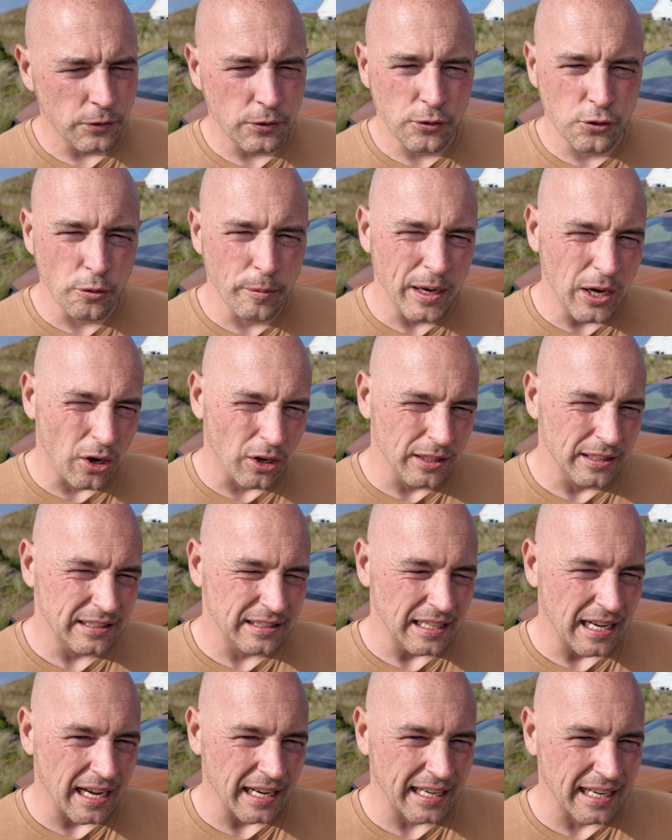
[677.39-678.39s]
to be
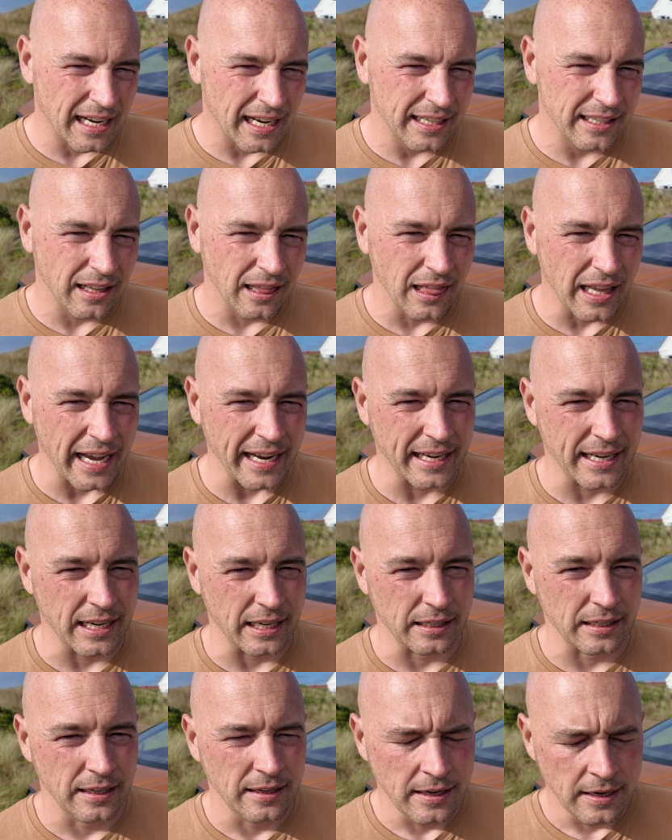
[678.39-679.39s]
honest, I kind of like
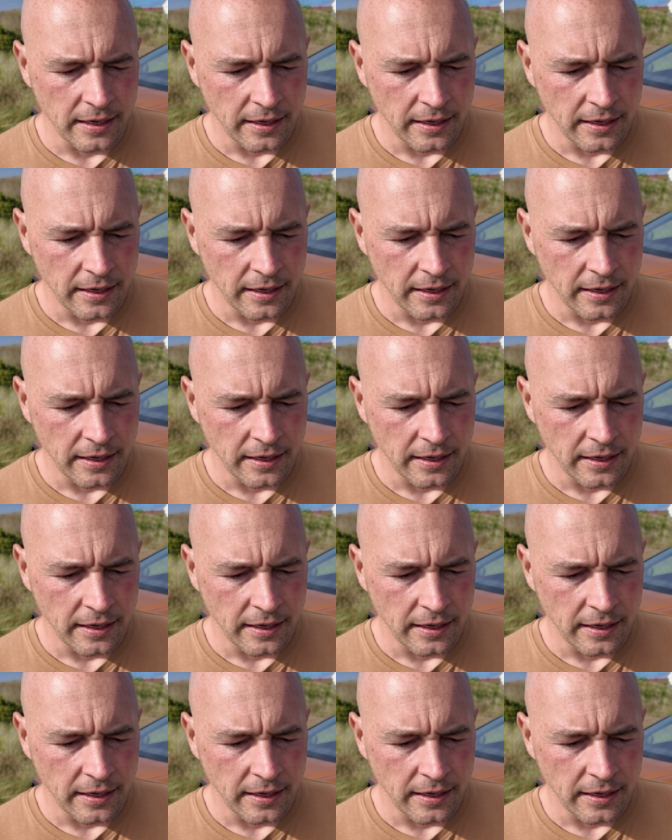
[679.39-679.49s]
it.